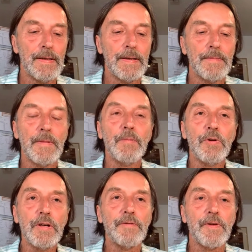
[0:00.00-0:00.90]
I'm
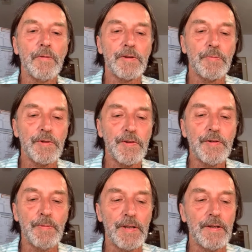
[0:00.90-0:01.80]
looking forward to
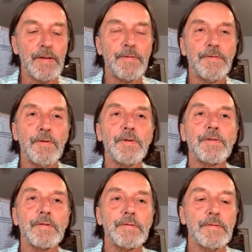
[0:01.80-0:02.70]
participating in the fourth
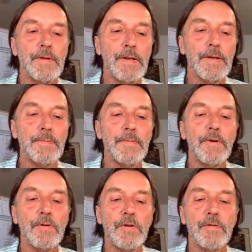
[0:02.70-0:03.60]

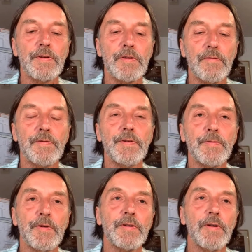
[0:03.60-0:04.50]
Long COVID Conference
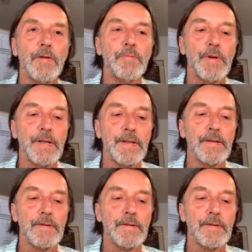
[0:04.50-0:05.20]
with groundbreaking